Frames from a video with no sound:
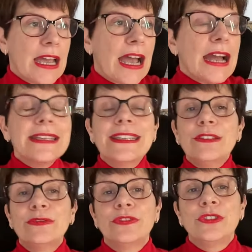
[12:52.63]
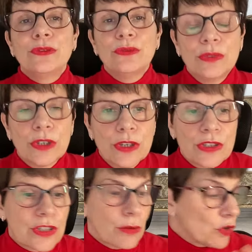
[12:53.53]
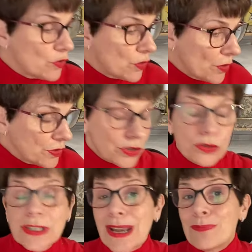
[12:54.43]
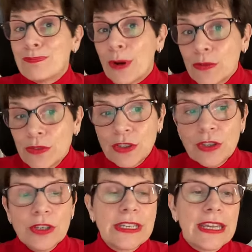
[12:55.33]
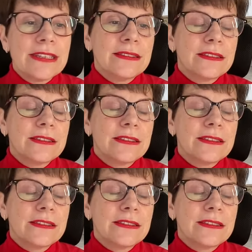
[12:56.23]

I give you uh, some quotes so you can ponder again.